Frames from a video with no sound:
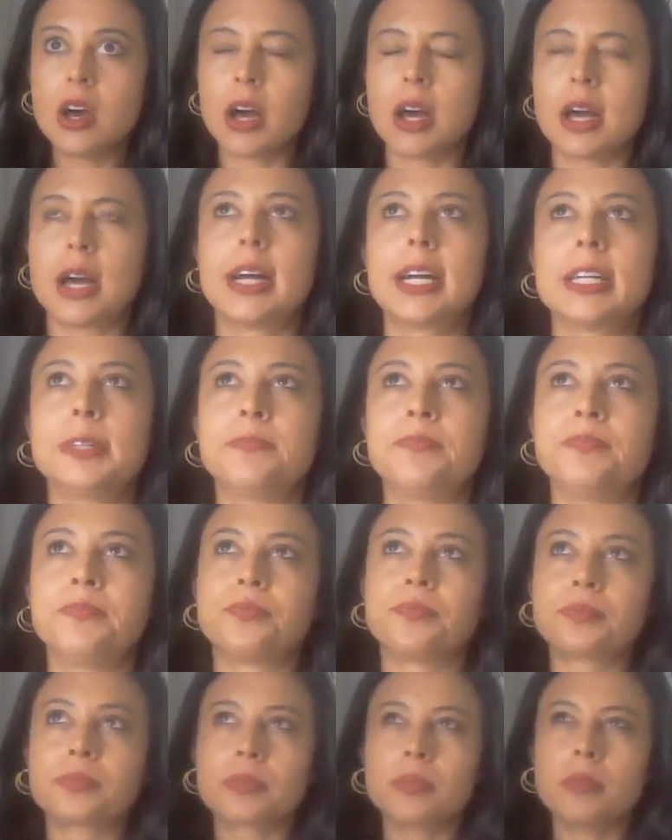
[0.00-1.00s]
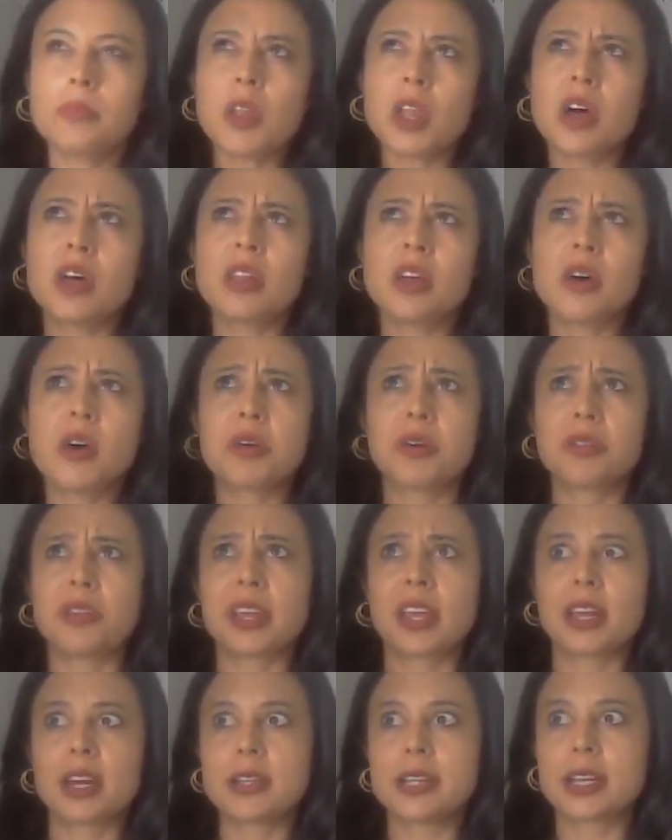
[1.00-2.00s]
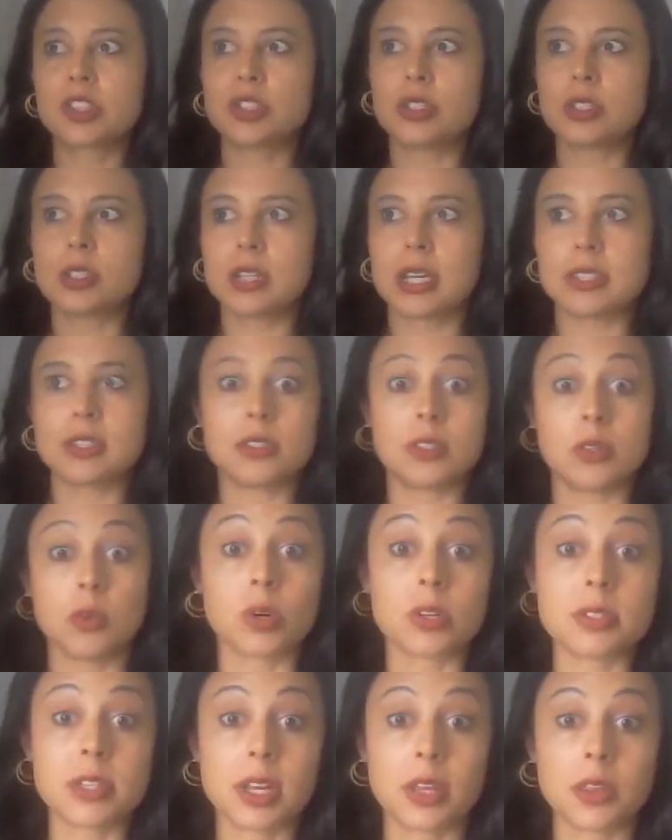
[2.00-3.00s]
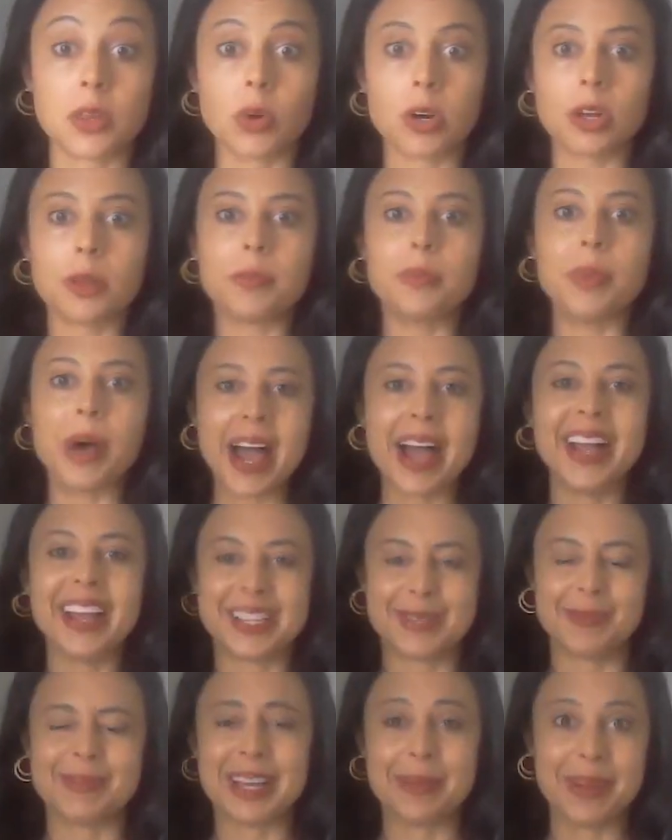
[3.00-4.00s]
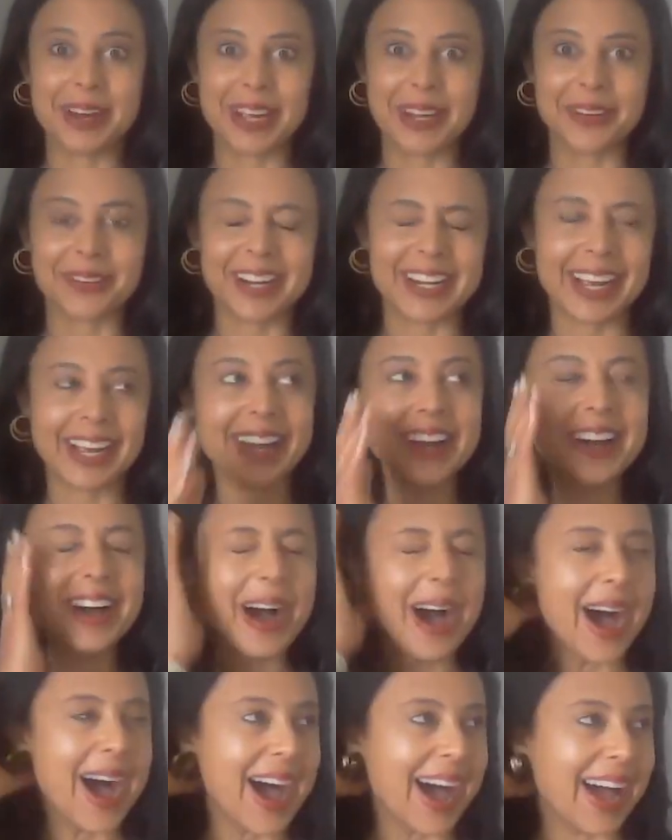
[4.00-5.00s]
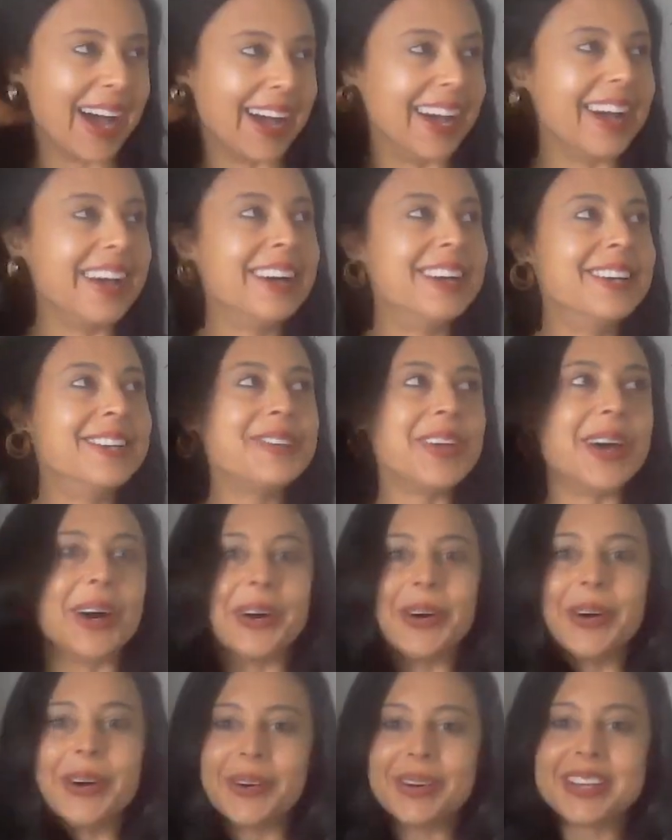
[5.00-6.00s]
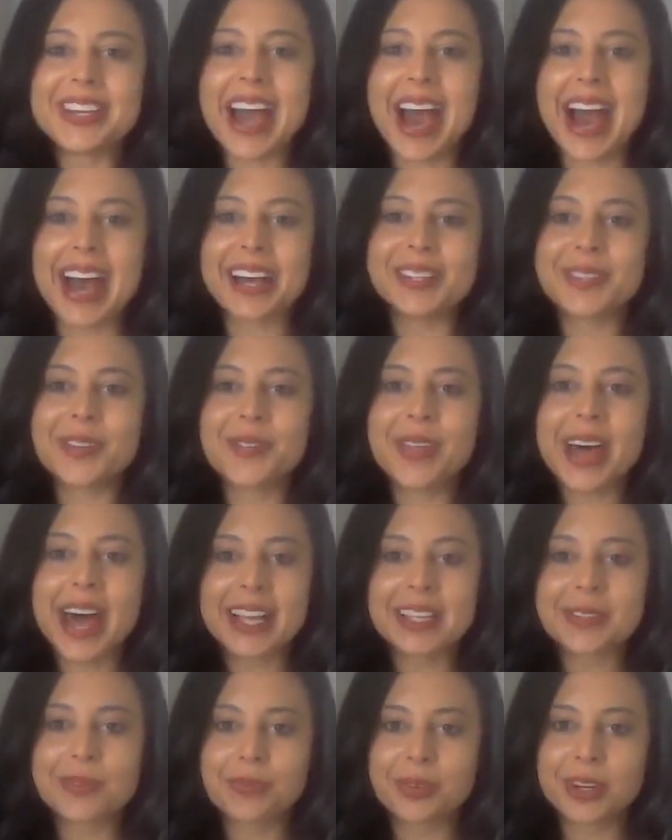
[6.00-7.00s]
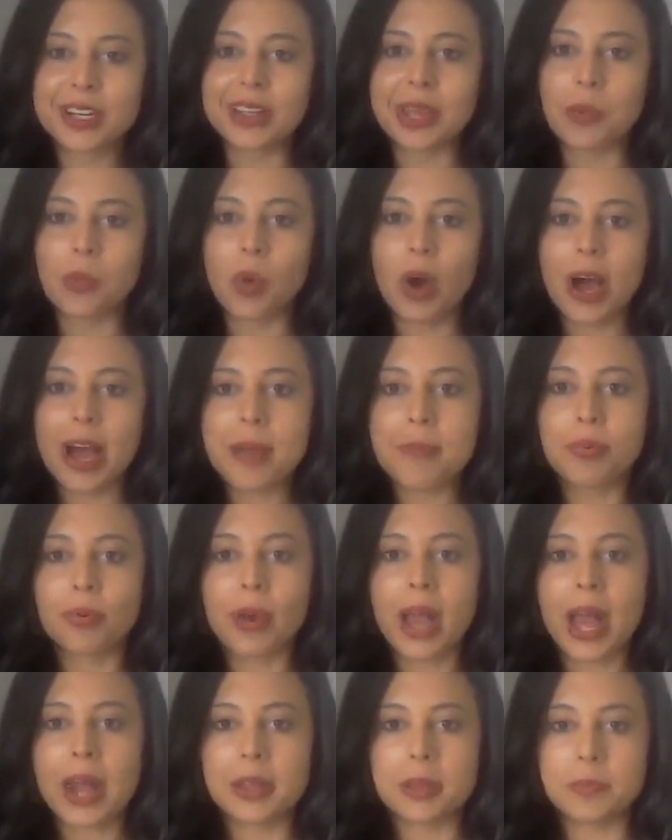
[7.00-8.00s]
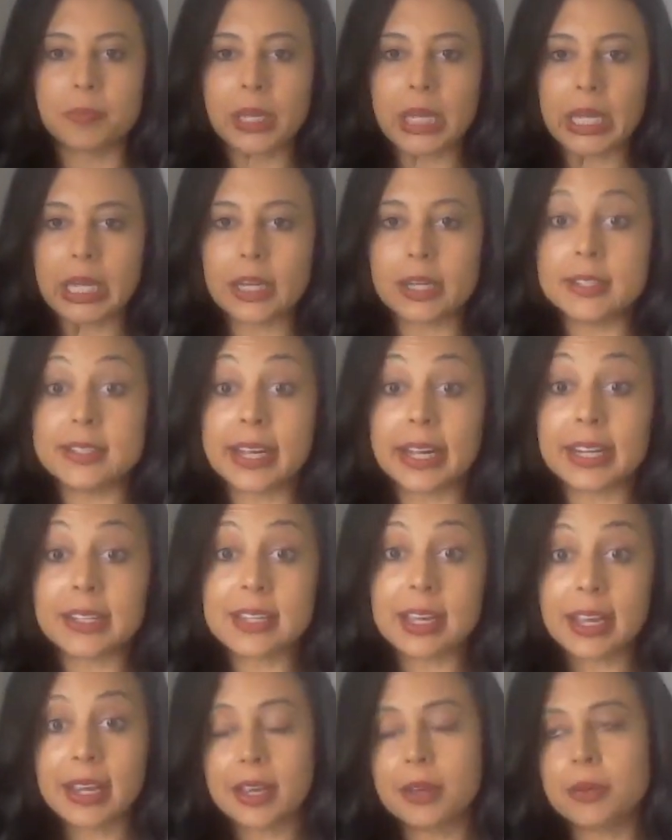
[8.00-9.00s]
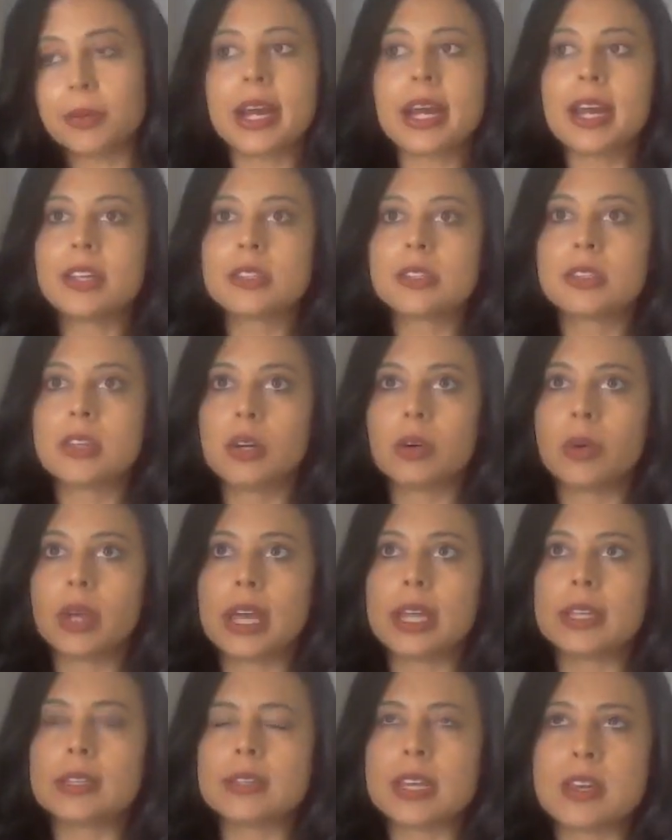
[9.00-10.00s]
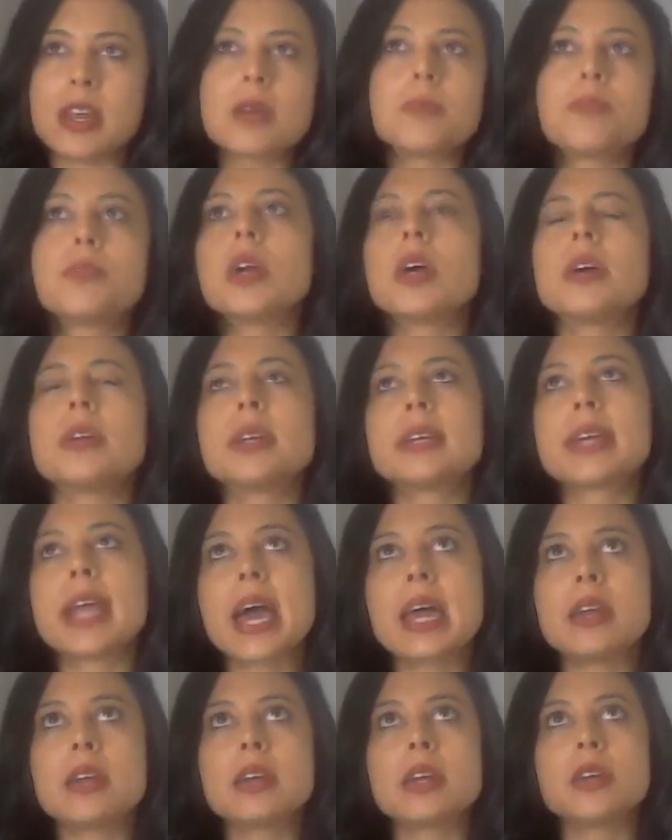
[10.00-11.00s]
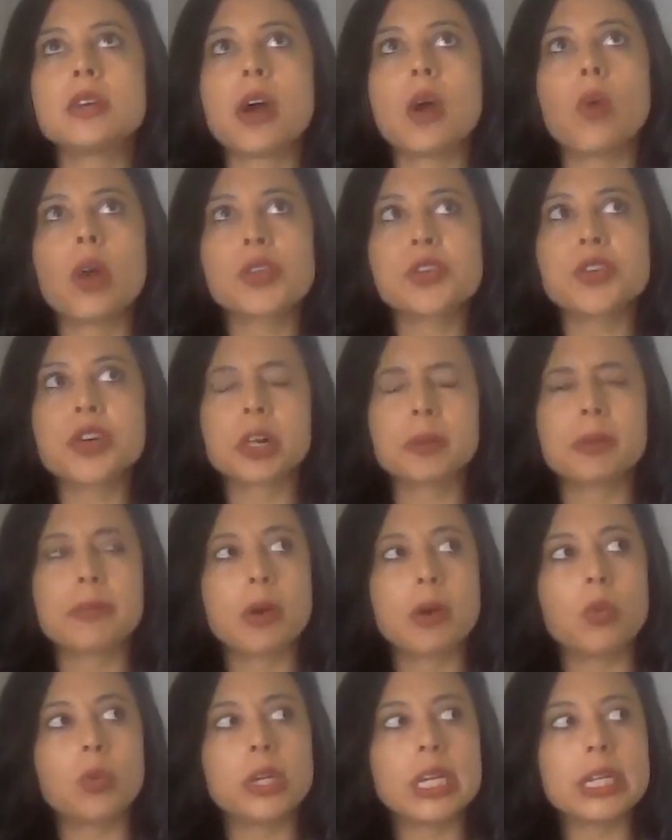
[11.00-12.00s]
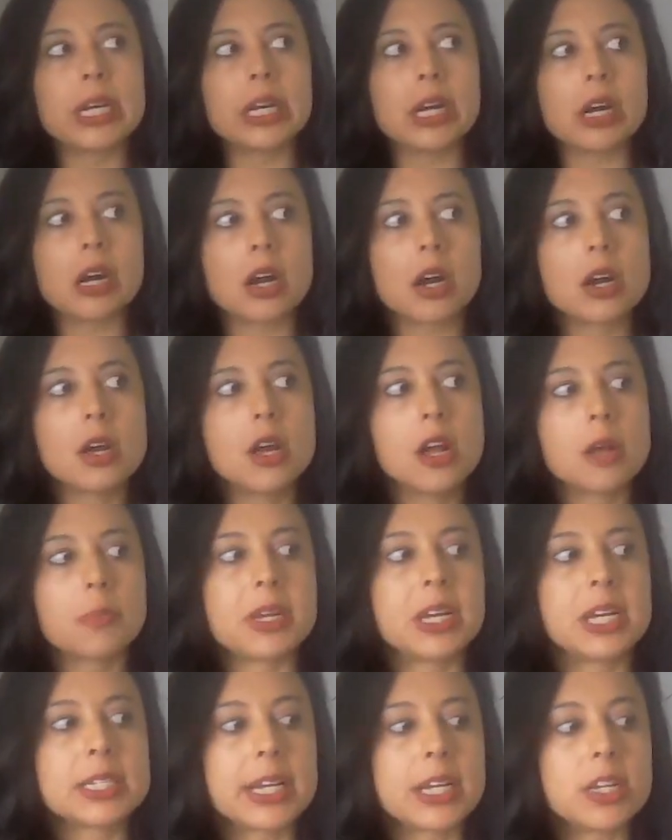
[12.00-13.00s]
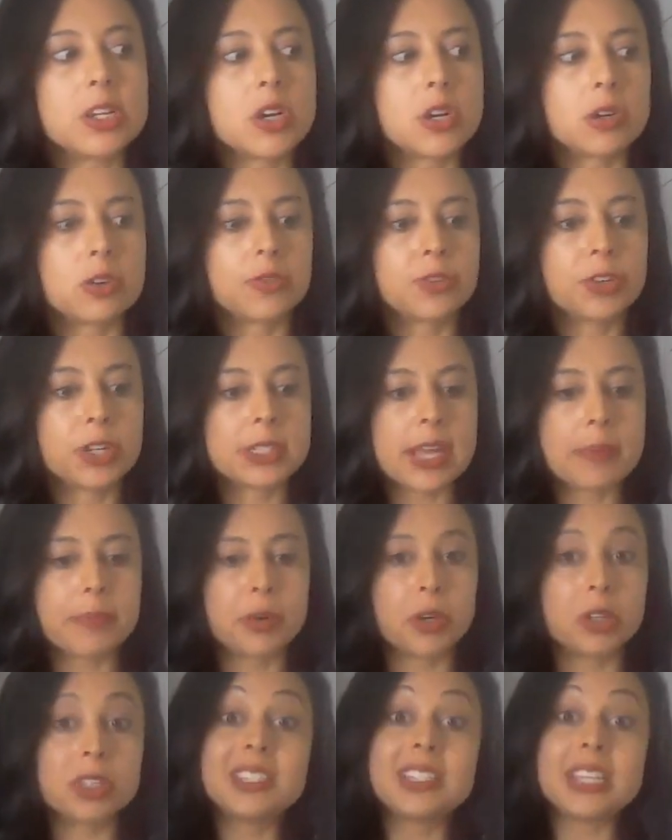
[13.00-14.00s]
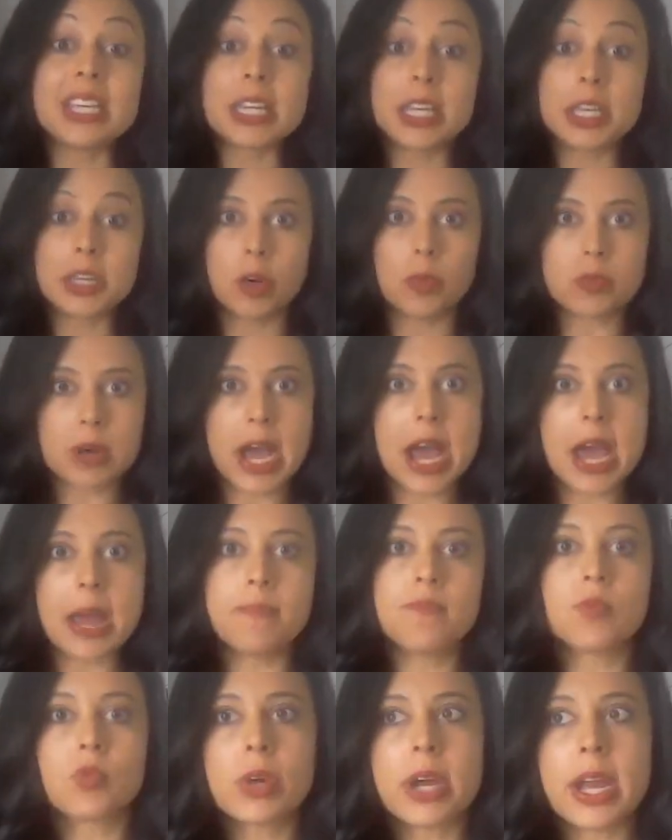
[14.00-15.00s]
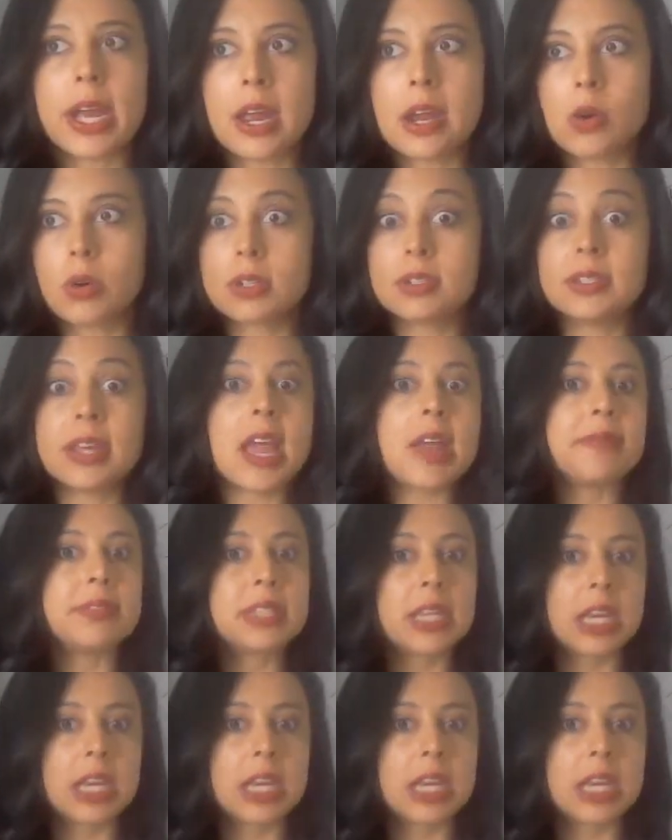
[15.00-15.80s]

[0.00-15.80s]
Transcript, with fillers: Um, Although I don't think an addiction to nuts is the worst thing in the world, but it depends how many you're eating. Uh, so yeah, so that's really why bread can be addicting, right? So it's and and again, you know, I want to talk a little bit about wheat here because I know, for example, Ezekiel bread, right, or Dave's